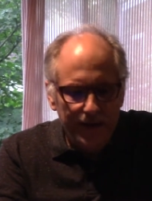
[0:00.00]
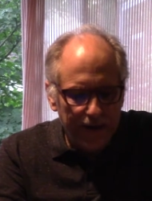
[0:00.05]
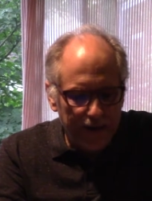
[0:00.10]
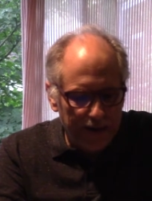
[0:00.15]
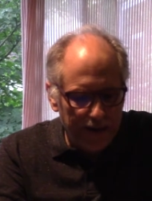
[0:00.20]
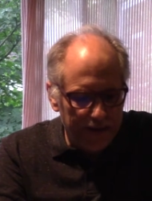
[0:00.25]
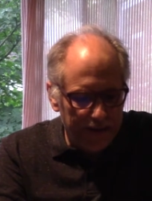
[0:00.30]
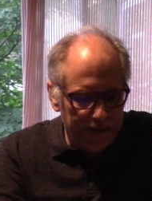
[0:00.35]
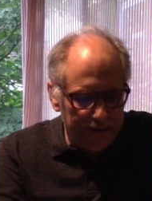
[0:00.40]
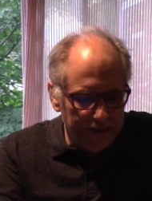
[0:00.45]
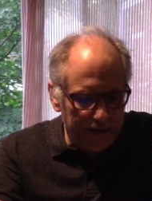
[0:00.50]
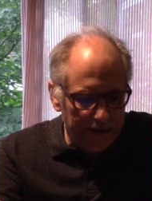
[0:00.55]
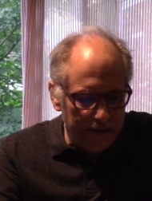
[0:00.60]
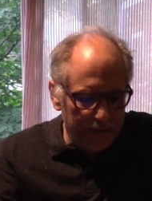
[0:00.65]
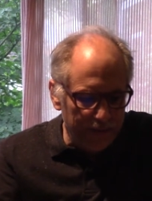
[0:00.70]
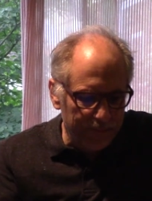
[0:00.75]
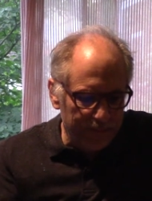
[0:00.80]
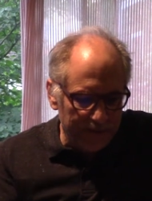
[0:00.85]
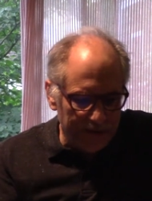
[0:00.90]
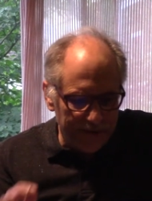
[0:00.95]
And
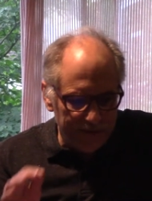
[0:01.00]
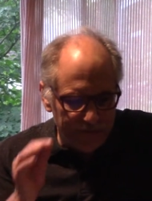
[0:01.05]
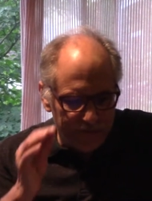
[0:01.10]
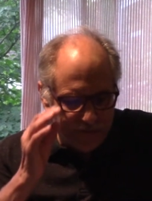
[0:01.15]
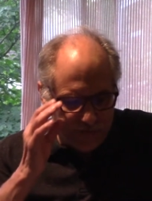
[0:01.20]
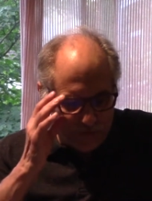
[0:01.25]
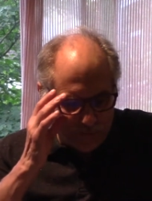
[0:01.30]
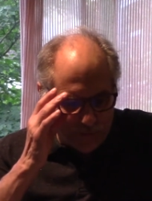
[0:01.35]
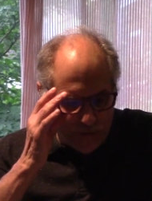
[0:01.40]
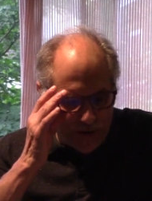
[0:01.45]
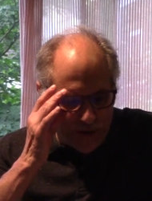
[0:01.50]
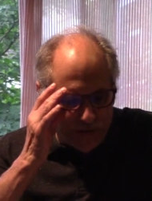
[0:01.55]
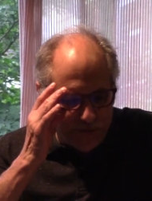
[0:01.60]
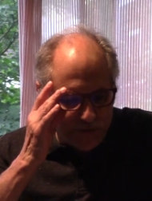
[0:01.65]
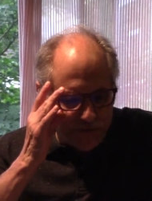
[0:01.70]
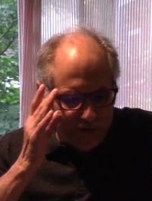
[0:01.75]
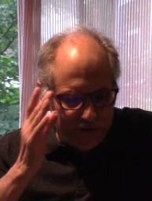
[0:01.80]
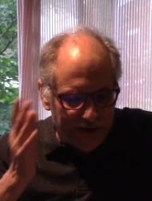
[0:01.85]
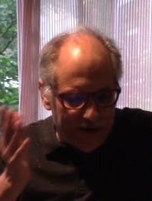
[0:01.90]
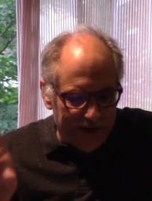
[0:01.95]
we
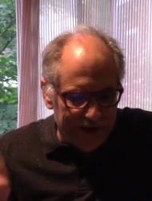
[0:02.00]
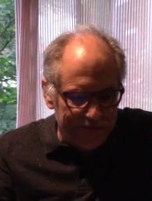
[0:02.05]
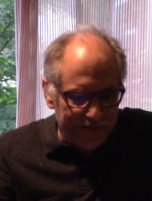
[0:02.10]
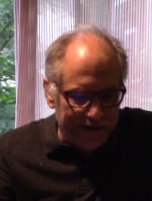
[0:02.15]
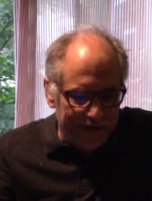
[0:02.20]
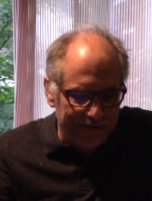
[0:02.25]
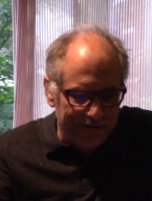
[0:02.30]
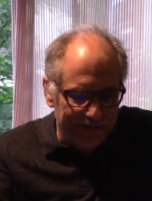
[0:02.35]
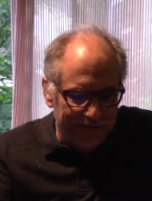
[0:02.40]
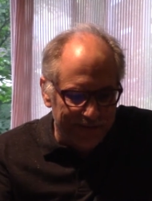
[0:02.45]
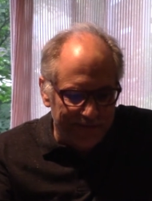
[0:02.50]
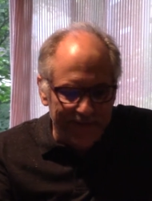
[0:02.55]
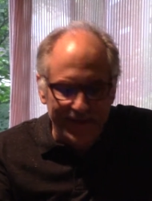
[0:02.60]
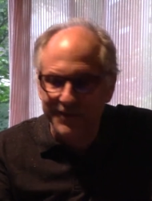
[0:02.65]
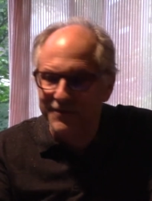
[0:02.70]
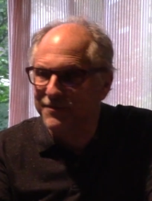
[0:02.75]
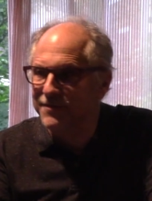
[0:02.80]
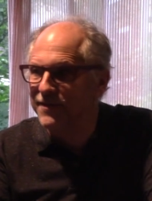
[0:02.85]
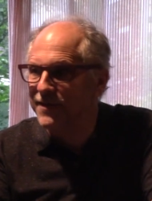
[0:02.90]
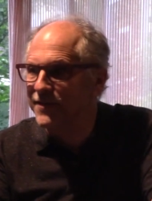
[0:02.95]
understand that
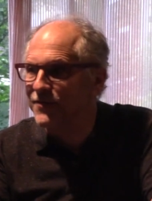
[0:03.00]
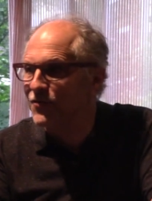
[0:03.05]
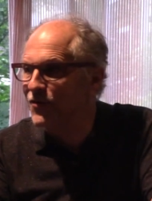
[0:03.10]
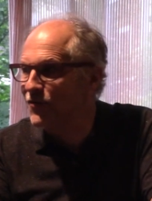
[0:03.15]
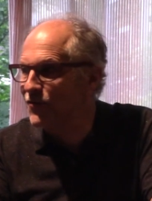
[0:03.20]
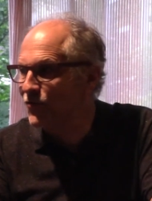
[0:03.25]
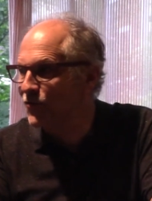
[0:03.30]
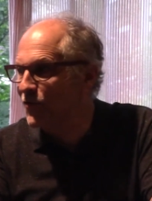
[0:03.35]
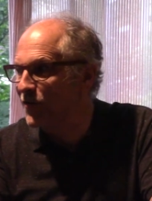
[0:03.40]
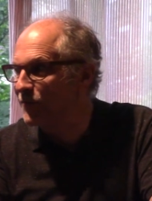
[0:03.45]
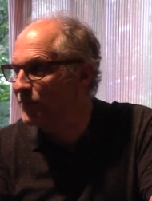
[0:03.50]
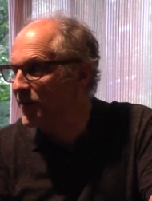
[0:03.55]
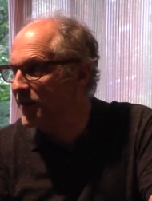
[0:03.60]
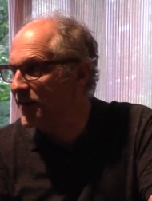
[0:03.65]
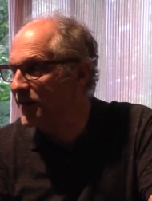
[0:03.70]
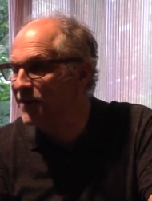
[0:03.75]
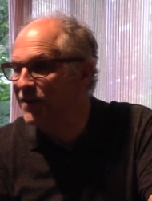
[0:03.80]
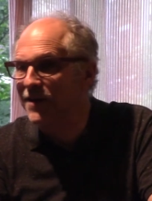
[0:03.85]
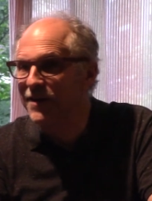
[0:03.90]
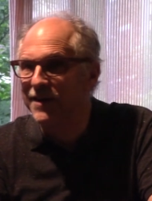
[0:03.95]
they're just sort of
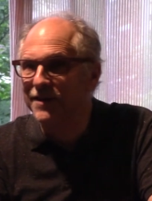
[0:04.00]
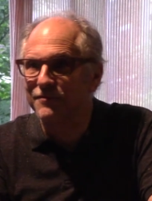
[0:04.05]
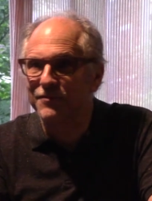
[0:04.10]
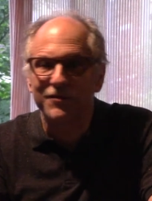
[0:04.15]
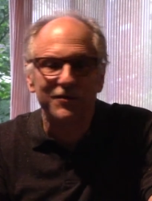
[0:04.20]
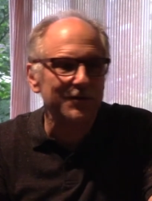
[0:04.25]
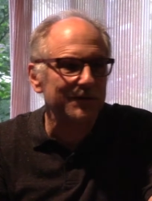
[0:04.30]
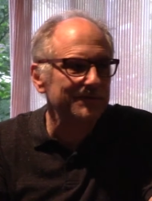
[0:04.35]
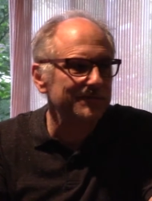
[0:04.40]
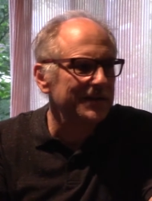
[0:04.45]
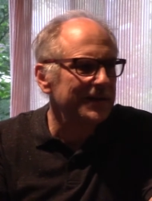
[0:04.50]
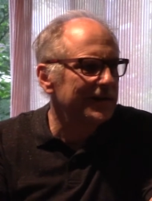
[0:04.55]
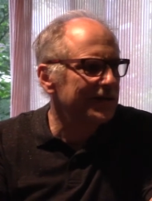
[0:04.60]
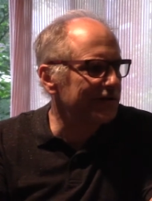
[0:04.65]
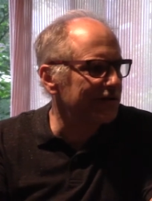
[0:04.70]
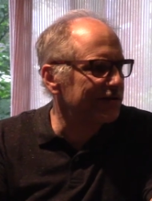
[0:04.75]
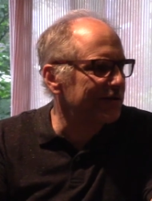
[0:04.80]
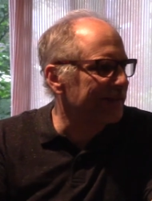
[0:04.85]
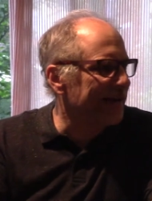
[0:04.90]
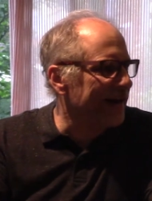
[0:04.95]
beginning, even though
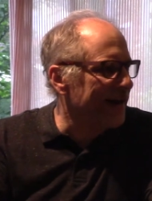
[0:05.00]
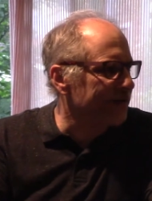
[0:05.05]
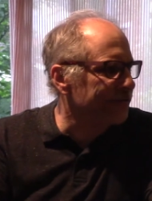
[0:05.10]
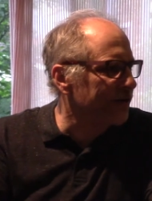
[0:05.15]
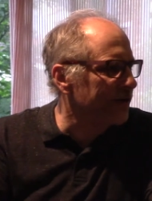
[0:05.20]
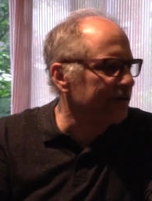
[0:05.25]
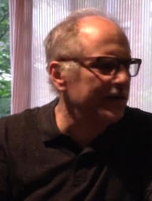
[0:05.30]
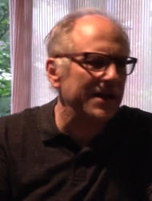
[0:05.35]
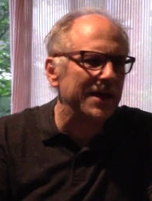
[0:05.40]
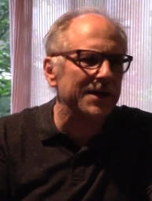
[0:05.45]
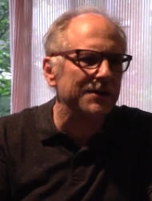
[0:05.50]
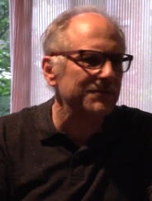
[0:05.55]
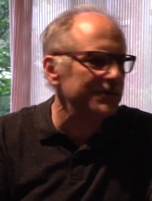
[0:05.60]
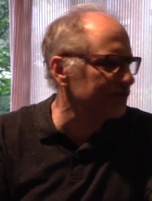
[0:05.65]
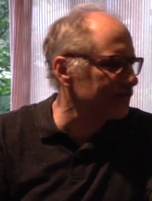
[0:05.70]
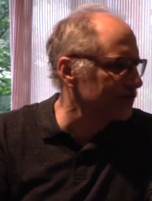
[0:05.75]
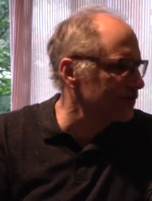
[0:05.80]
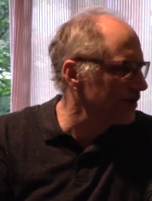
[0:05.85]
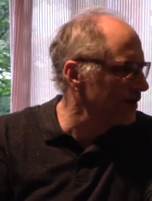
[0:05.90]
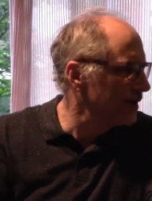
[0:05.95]
just about every day
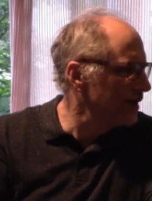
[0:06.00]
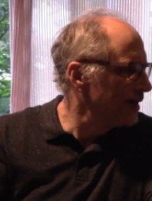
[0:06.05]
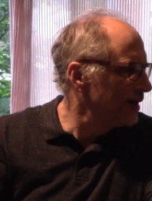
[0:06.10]
was